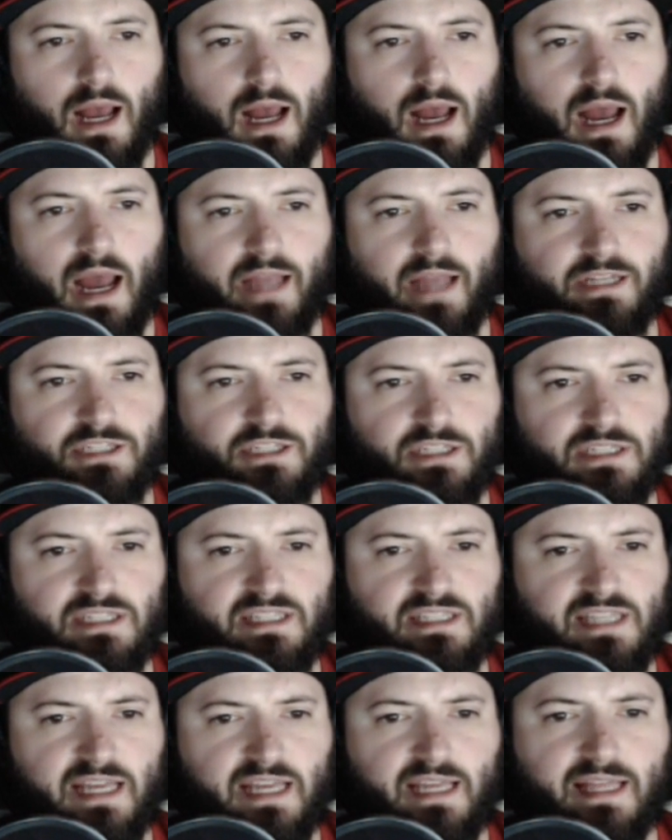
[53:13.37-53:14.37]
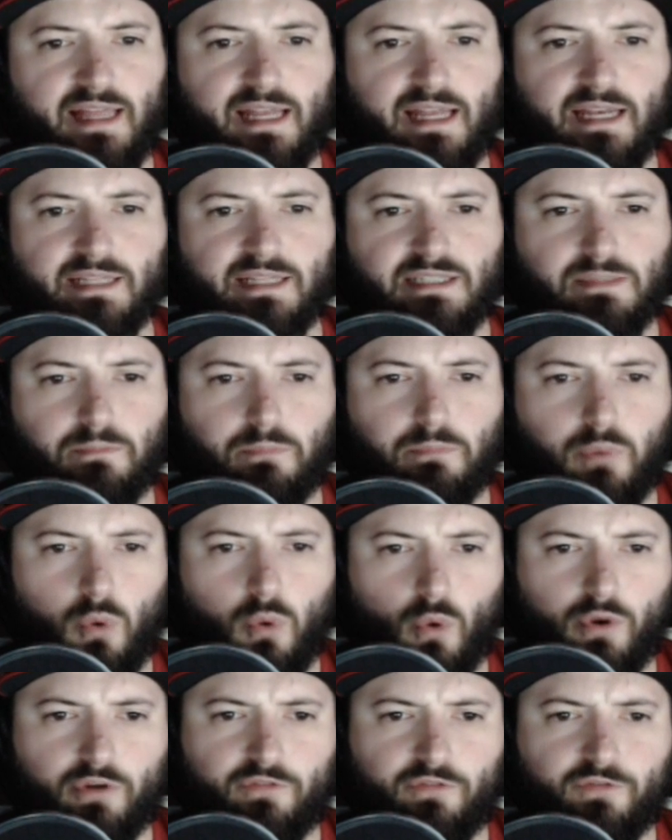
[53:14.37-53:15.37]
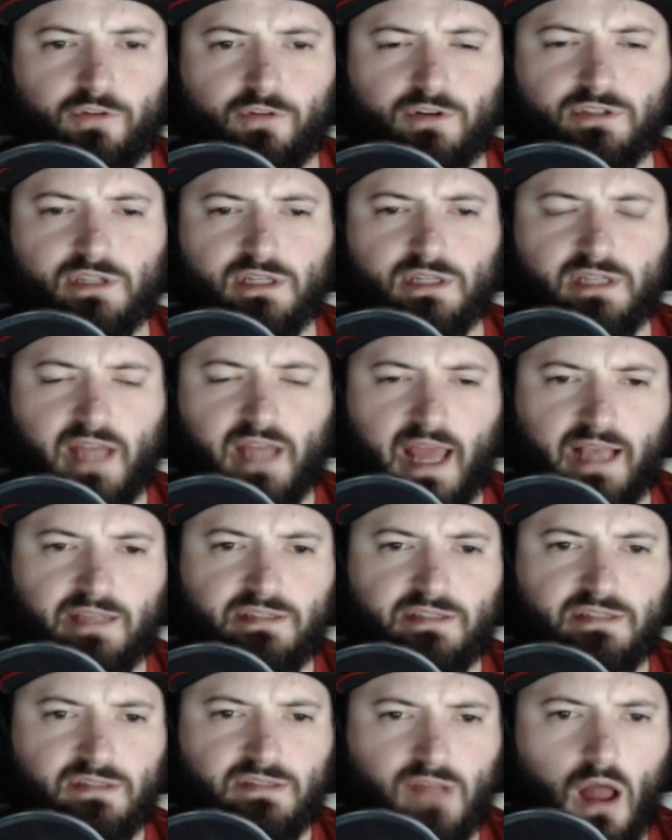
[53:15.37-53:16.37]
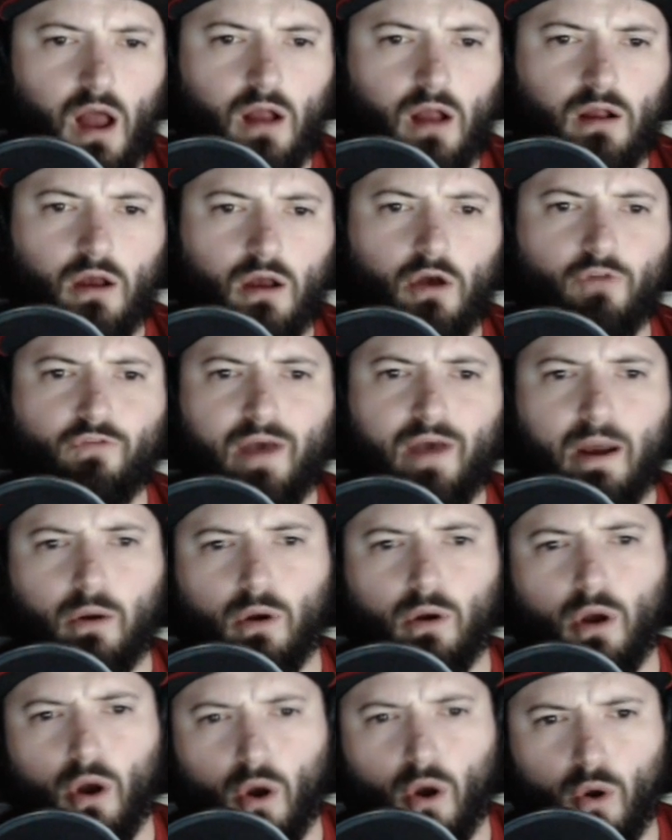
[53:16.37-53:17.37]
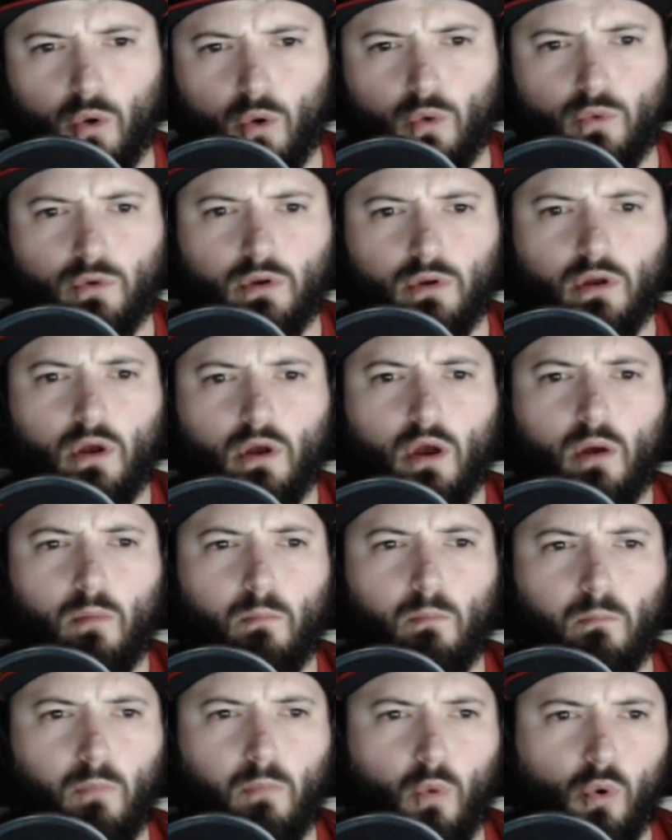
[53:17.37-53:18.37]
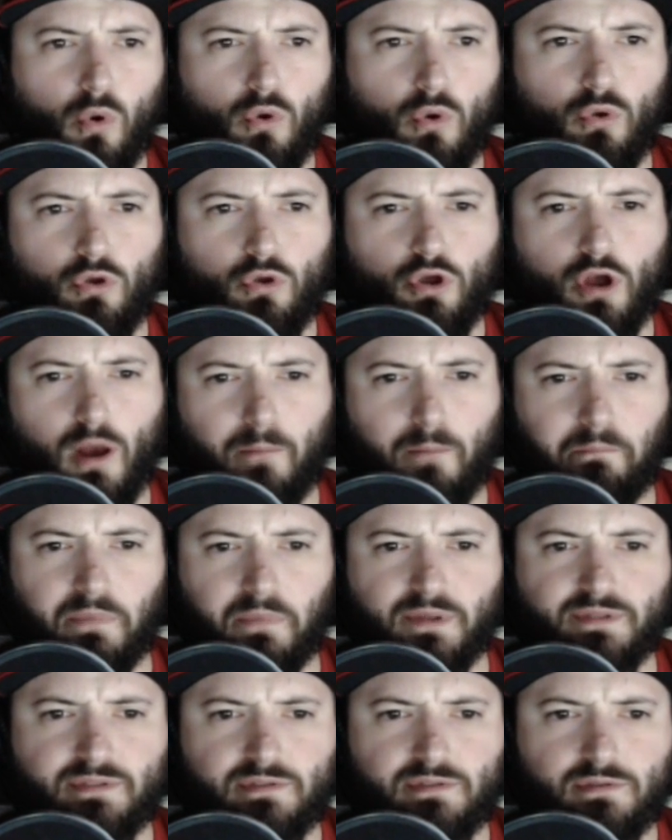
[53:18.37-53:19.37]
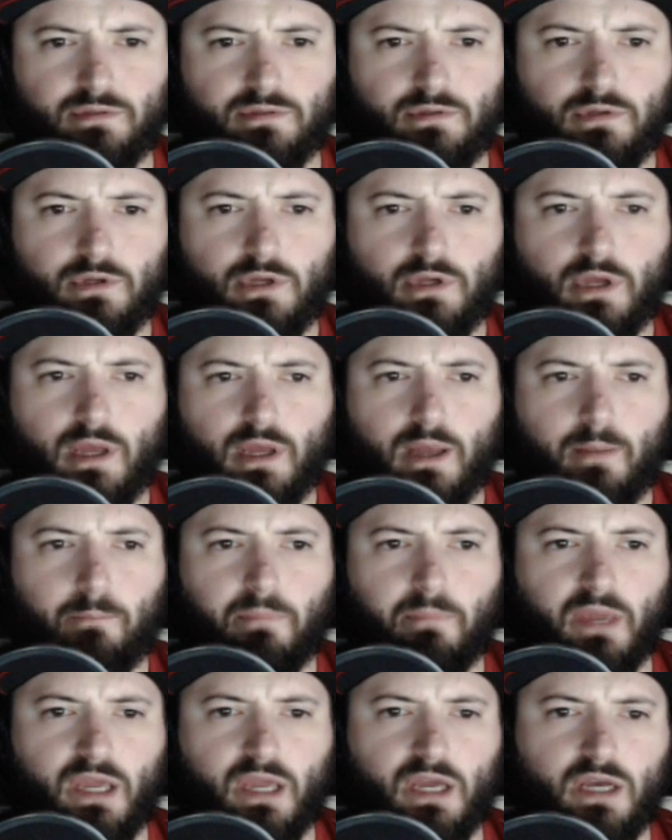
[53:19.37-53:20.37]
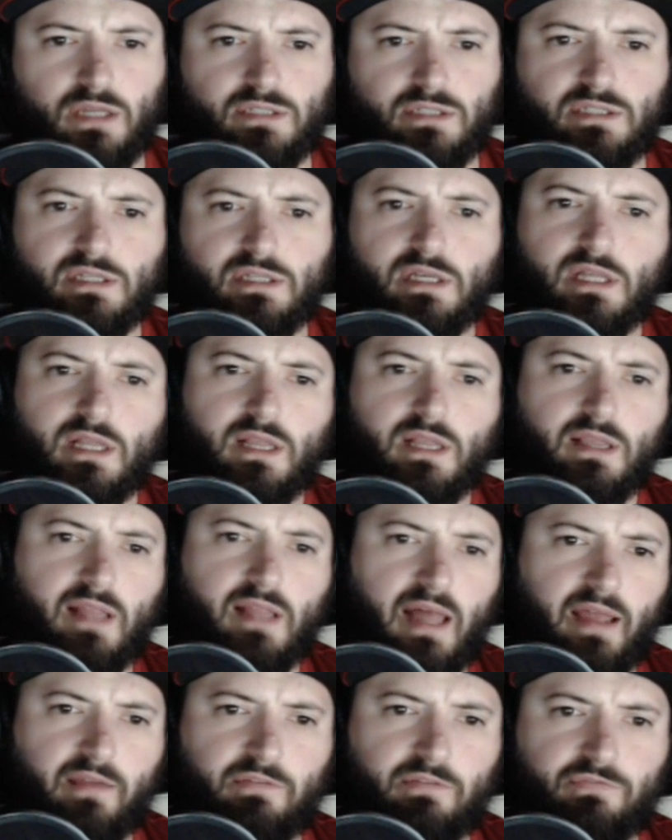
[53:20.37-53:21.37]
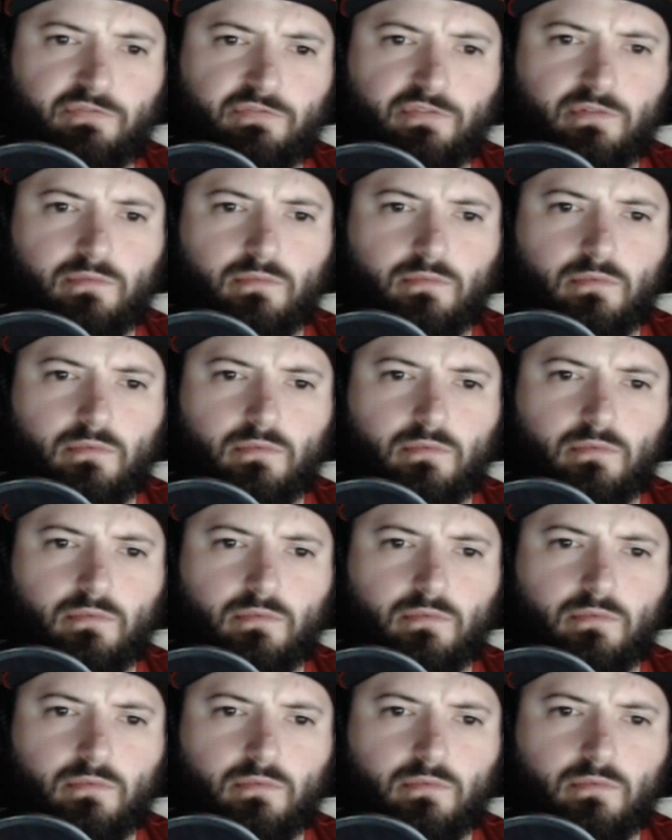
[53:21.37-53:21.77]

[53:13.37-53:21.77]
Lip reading: I just think that it's important for us to take stock of our own moral compass, because life,